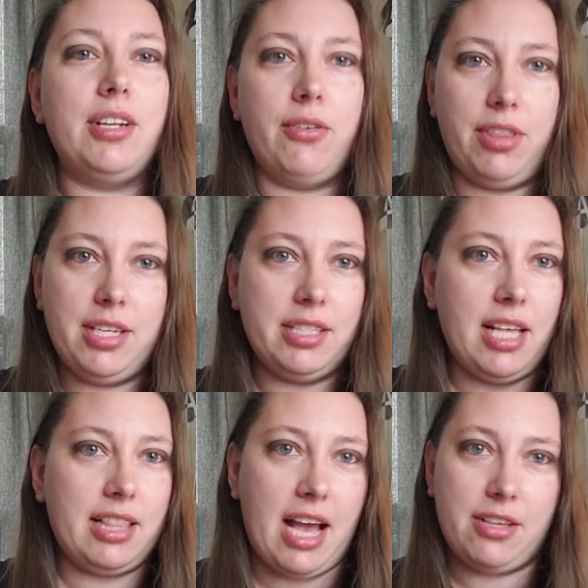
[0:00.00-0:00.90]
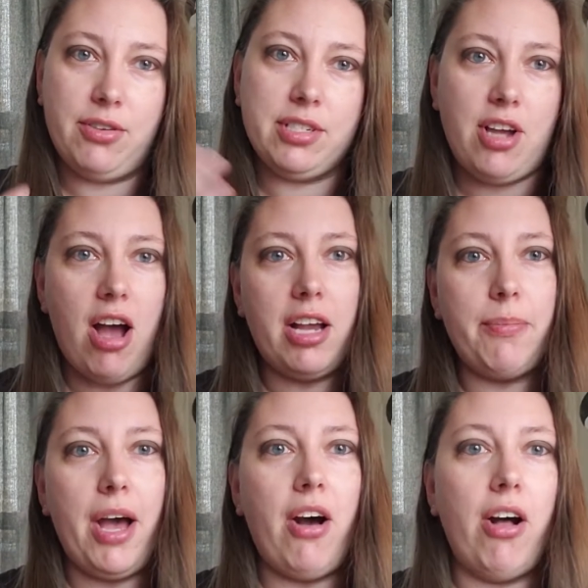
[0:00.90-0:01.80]
Things like that. You can talk
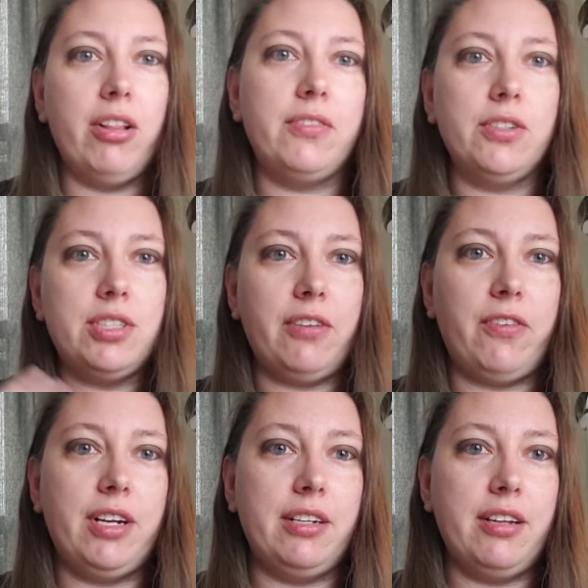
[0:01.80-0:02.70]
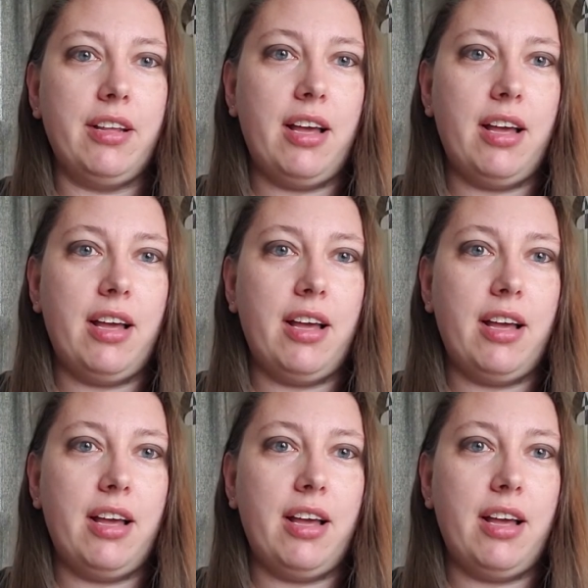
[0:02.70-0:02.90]
about all of those different